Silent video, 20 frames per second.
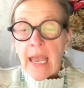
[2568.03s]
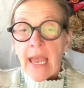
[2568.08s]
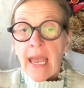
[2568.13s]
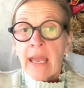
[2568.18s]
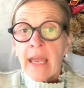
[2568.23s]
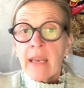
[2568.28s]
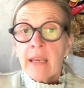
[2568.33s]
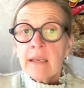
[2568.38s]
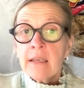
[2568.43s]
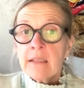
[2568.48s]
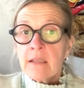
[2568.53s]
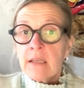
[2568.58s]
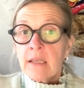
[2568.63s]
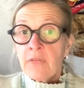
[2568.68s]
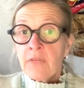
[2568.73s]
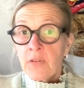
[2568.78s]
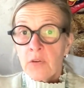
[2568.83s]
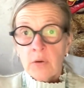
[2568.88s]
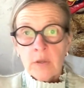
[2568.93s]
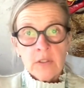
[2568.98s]
And
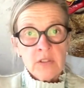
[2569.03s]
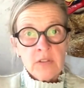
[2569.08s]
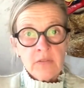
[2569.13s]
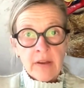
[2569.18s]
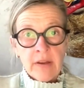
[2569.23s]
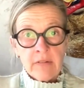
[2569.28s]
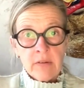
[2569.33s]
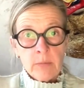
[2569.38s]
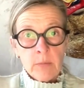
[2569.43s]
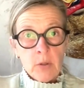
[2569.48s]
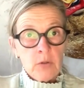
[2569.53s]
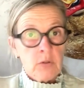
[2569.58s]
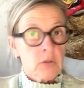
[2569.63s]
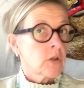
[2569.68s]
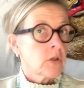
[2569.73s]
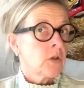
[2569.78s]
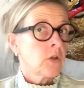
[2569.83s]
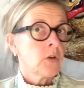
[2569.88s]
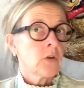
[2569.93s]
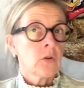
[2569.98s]
if you're in survival mode,
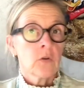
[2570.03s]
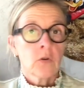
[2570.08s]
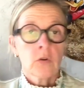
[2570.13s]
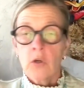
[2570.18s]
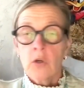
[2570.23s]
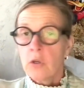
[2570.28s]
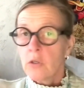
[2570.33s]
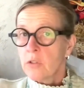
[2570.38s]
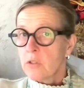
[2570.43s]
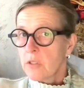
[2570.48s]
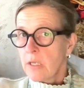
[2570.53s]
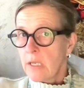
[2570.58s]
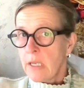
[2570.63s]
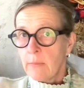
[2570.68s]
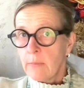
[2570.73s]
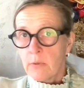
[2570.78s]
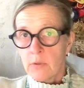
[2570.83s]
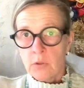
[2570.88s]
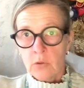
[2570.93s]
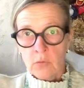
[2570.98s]
you're not
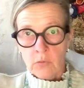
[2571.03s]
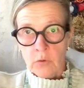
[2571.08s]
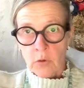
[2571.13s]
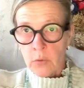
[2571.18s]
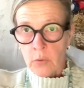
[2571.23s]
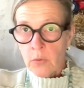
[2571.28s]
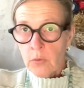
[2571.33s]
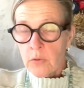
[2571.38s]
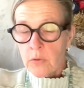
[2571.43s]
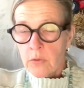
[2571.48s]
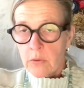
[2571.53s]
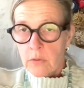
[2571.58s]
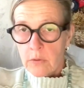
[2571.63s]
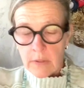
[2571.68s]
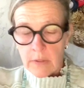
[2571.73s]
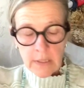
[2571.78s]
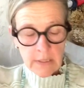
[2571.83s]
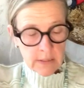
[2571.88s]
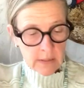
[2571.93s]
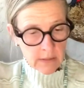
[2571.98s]
able to grow.
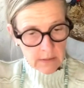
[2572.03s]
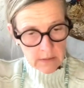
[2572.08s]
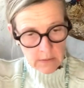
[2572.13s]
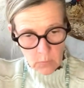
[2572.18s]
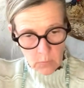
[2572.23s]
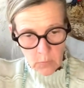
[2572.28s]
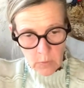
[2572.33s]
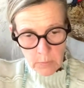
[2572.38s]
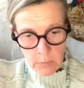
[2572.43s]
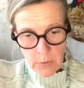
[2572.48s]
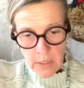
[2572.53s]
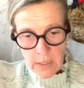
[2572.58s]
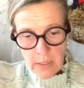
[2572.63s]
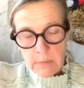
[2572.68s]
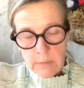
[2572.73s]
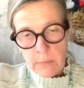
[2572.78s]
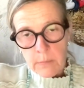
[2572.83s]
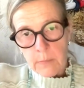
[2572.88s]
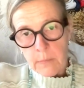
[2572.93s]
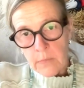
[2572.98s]
That's one
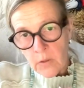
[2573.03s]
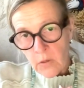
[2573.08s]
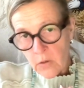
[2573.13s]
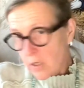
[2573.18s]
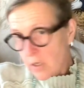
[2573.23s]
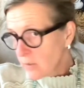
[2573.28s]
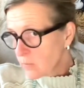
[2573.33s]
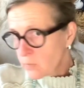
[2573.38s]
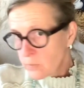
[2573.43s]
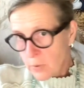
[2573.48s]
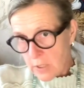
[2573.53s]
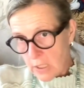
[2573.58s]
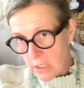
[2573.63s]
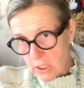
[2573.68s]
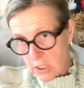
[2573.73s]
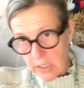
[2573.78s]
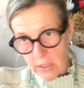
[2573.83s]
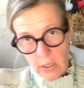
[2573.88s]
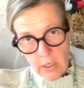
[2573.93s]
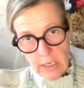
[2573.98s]
part. You're
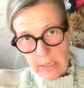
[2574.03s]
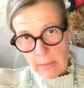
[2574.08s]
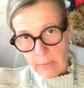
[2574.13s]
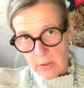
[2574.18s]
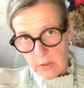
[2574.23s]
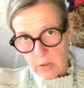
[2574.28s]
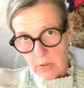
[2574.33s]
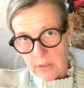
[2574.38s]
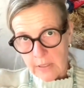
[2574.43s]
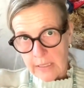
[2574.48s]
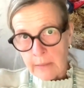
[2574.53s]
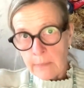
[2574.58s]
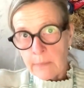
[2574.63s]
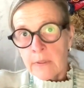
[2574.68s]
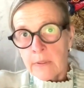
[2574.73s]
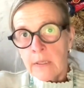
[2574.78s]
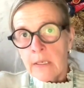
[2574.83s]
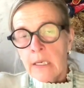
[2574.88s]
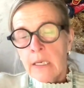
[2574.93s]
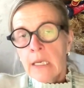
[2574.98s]
potentially not able to sleep.
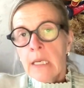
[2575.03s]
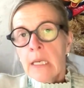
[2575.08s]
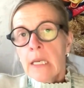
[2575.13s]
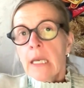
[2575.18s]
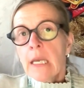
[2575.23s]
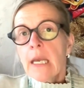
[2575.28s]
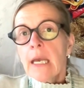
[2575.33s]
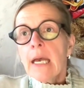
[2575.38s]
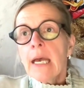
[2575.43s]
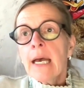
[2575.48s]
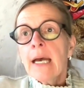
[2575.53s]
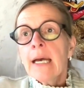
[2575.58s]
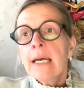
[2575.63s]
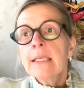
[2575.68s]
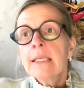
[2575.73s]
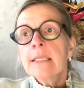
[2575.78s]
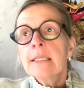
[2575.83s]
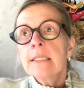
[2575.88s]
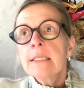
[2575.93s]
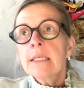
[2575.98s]

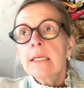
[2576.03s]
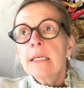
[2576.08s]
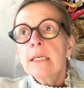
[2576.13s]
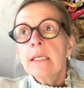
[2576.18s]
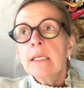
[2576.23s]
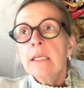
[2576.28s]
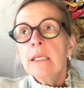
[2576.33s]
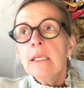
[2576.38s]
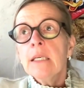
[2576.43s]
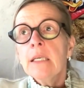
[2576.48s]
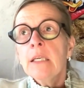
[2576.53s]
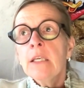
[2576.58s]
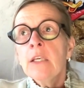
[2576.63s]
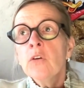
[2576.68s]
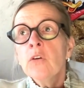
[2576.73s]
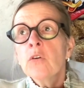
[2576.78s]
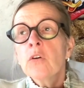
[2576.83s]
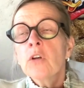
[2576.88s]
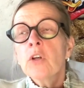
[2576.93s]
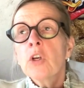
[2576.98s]
And
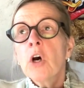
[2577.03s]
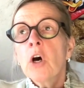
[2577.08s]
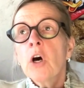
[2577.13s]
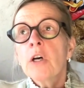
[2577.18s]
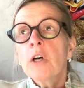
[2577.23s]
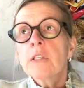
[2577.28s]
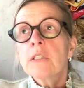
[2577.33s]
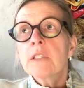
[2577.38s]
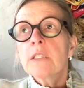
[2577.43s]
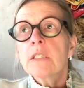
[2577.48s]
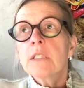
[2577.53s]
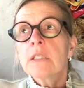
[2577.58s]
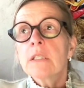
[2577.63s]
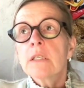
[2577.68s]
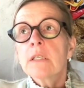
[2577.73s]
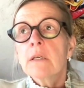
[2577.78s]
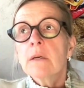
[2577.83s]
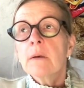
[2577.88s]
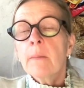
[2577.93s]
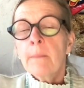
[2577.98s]
you're not
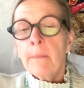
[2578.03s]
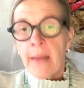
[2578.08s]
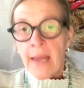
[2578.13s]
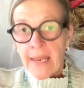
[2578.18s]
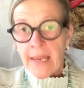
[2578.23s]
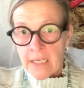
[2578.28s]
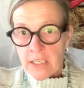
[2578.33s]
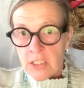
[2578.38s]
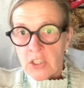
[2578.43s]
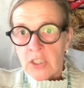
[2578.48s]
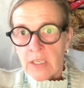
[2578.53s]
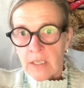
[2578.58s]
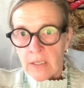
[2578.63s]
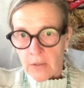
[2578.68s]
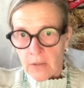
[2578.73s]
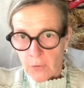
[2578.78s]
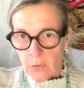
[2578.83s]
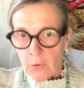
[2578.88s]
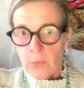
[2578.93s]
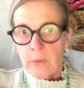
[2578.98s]

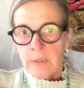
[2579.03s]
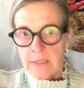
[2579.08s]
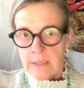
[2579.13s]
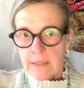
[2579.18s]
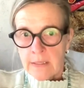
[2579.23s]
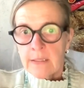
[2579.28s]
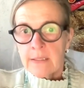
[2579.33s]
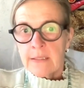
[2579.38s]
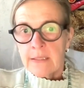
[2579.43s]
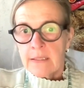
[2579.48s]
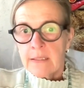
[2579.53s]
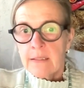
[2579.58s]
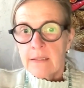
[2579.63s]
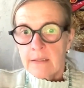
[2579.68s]
managing your business,